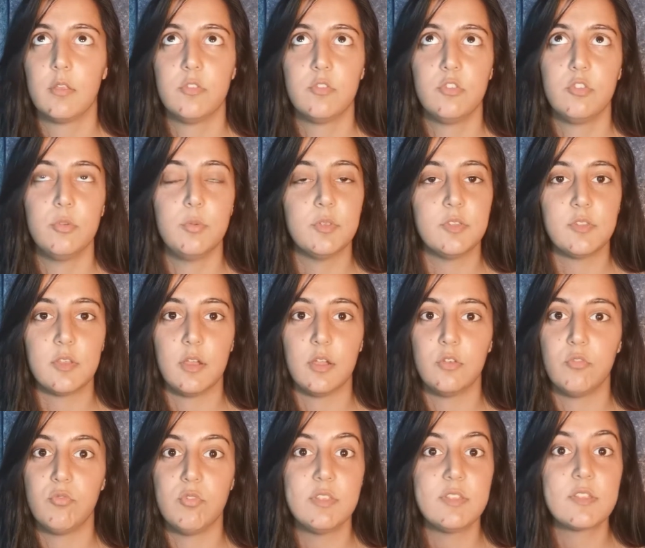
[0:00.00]

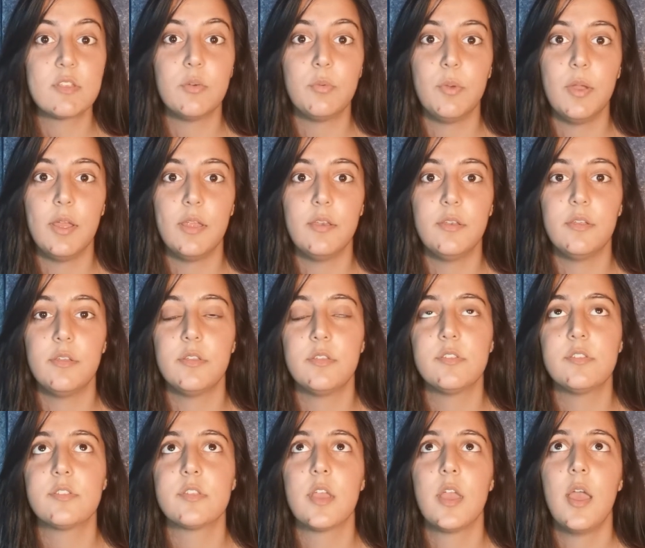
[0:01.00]
suicide risk
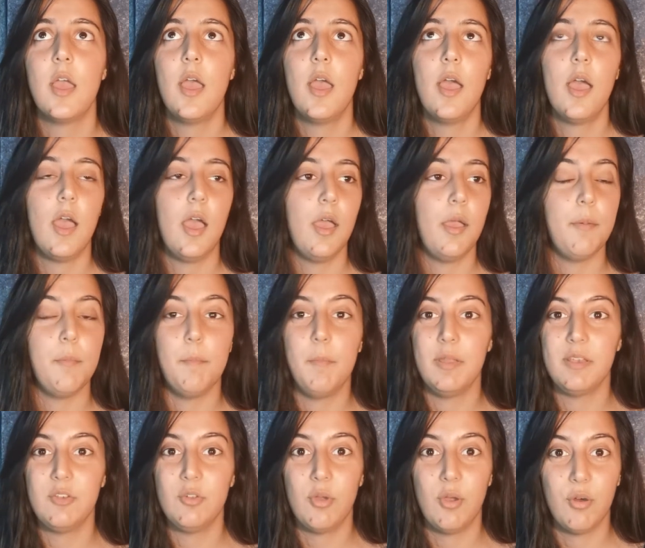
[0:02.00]
awareness,
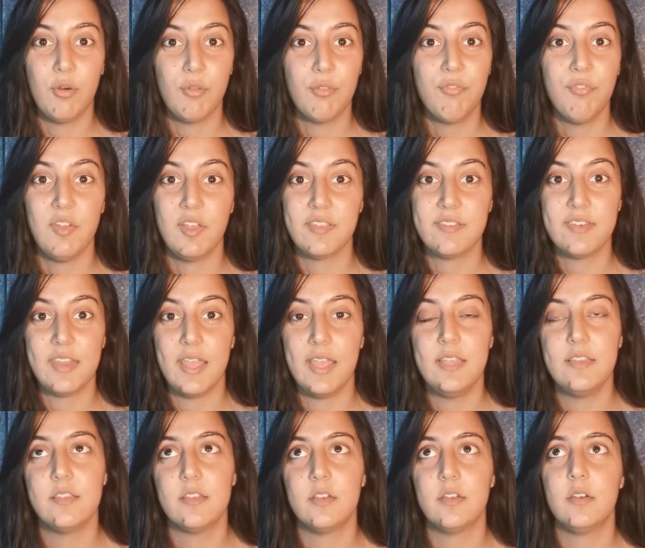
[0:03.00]
mental health first
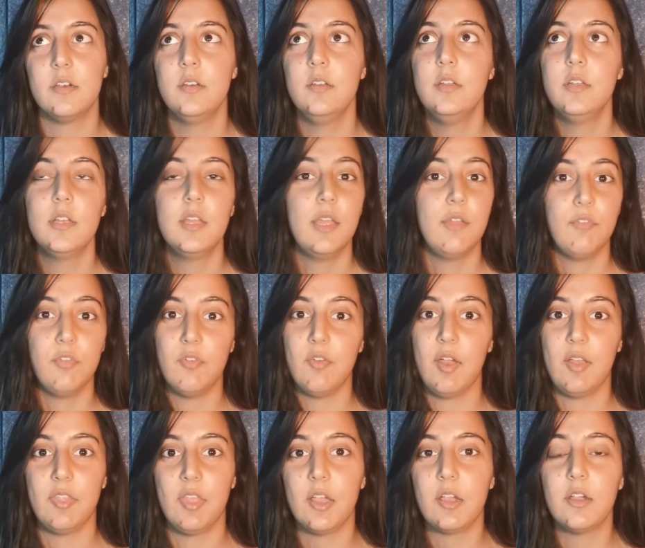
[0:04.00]
aider, if you've
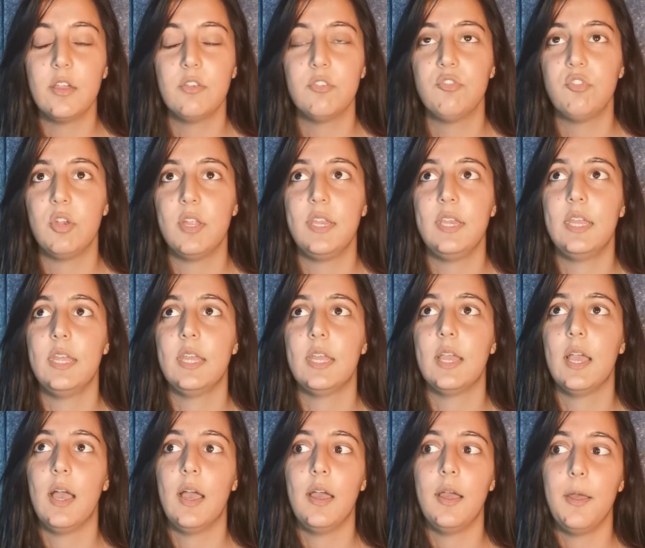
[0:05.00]
had that kind of
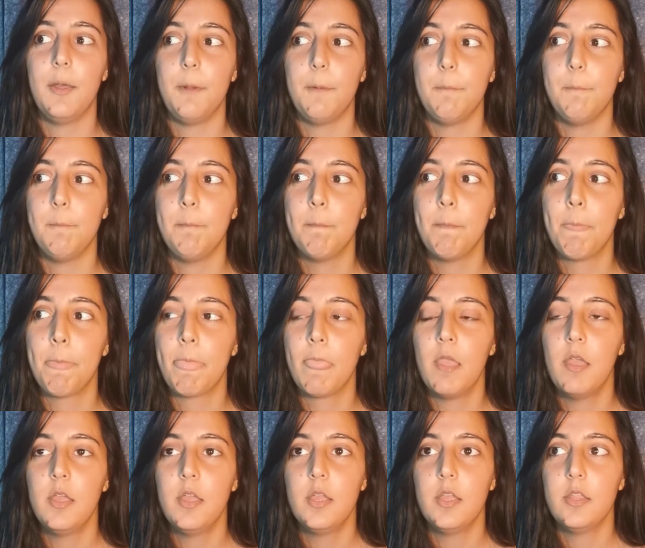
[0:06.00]
training.
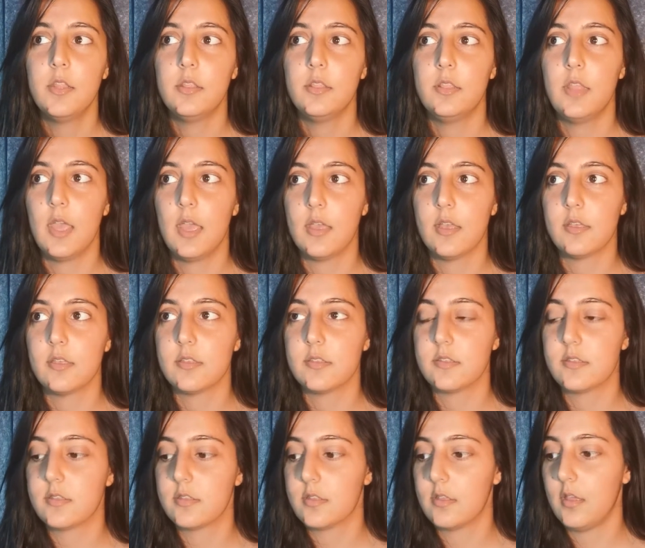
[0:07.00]

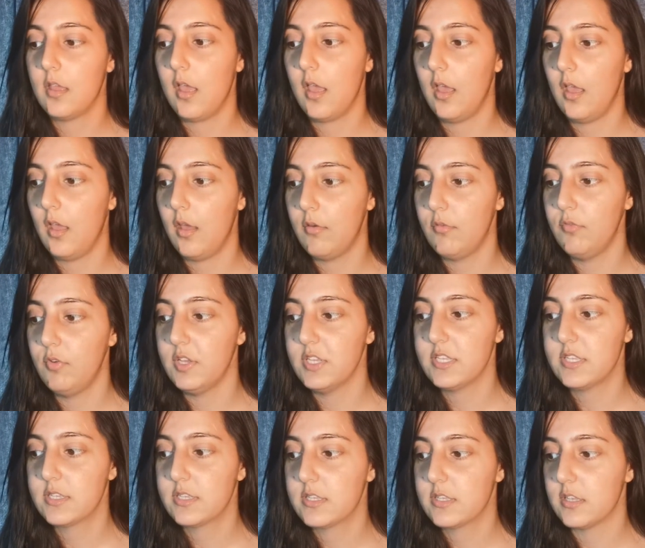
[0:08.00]
There's
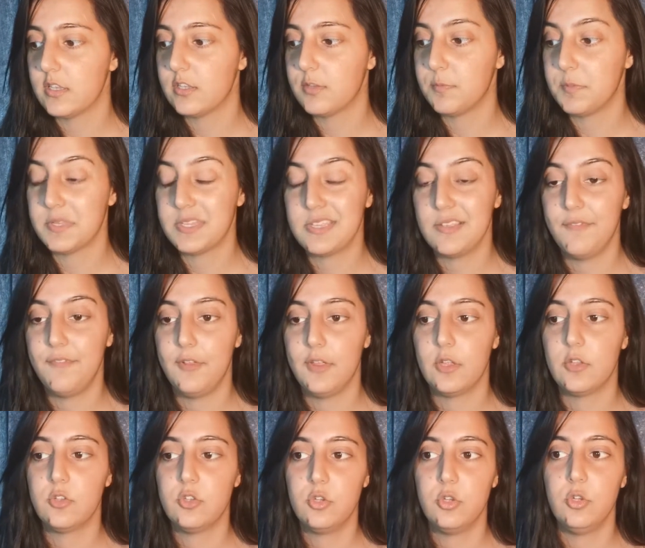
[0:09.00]
risks
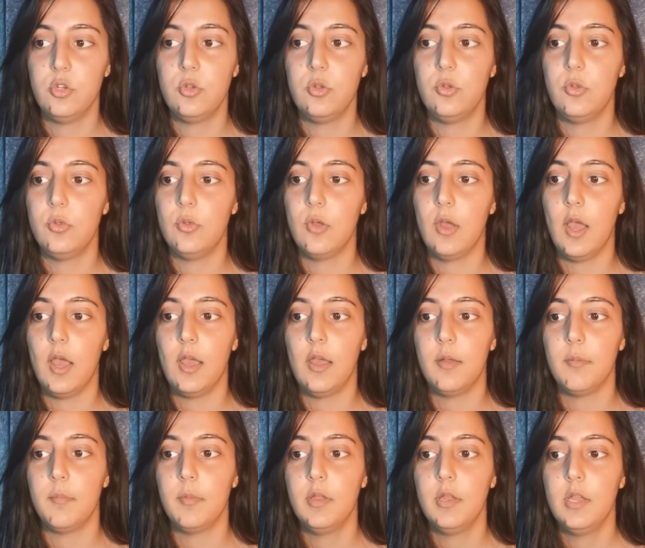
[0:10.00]
specific
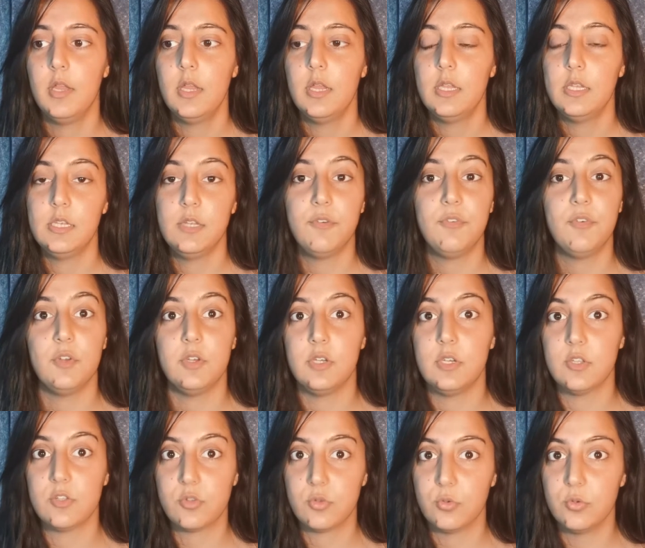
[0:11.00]
to different
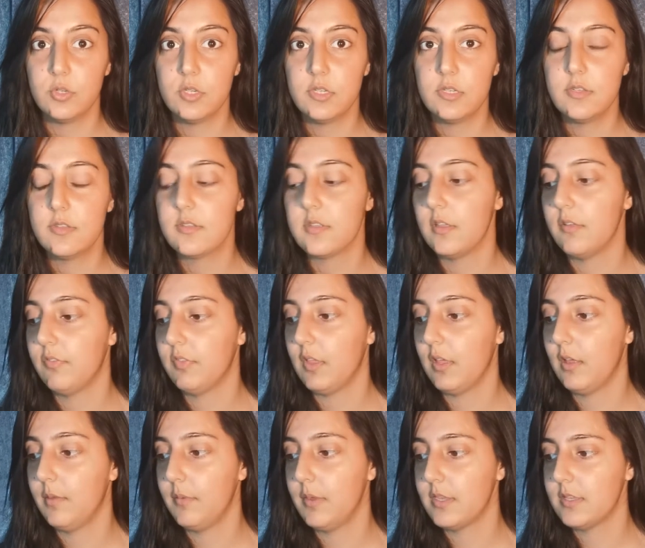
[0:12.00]
disorders, if
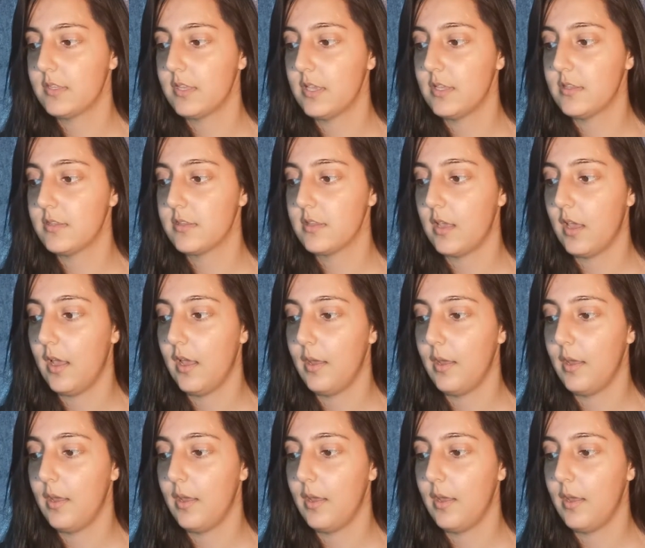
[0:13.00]
that makes sense.